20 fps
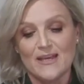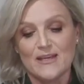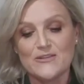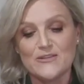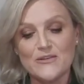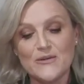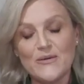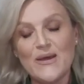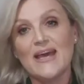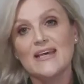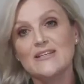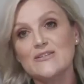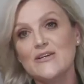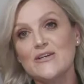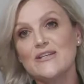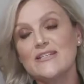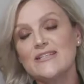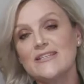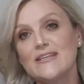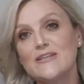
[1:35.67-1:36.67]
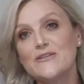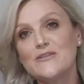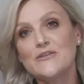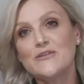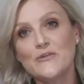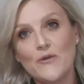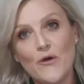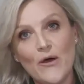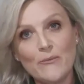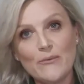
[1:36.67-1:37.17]
So as I said,
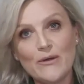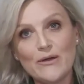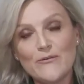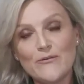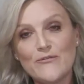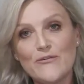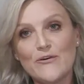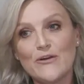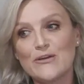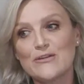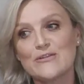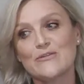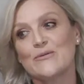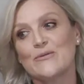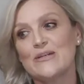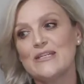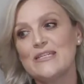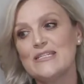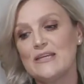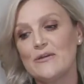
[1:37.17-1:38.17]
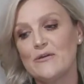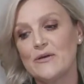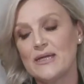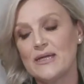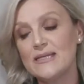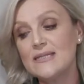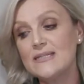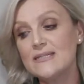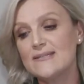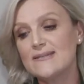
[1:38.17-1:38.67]
tonight we're going to focus on
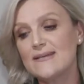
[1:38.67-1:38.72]
interiors,